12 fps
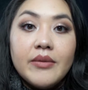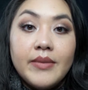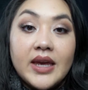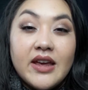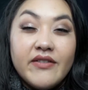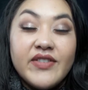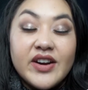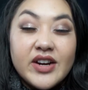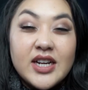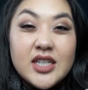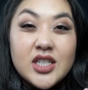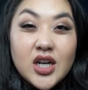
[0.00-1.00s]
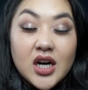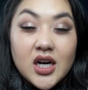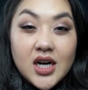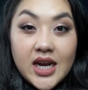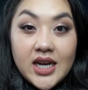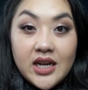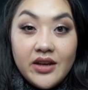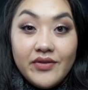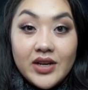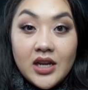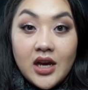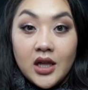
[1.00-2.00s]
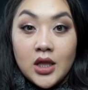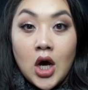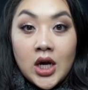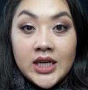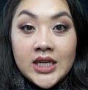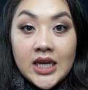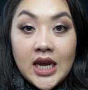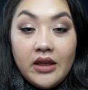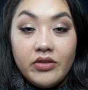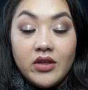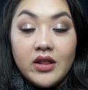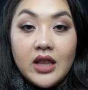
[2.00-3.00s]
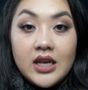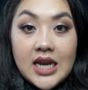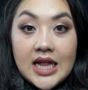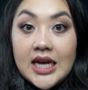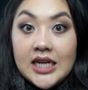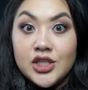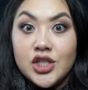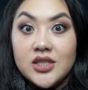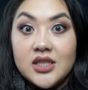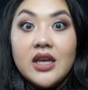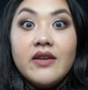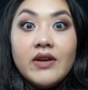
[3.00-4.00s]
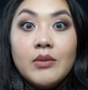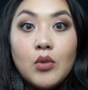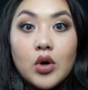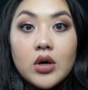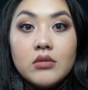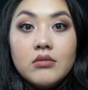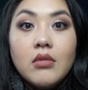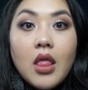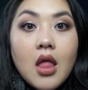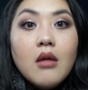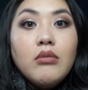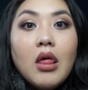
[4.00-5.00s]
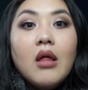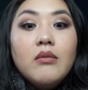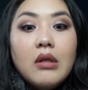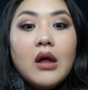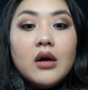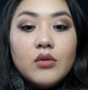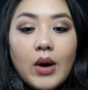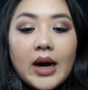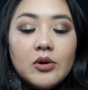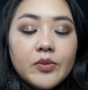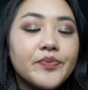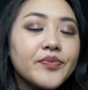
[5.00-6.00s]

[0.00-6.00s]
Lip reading: make it very dark and even elongate the lashes even more. Blah, blah, blah. Wow.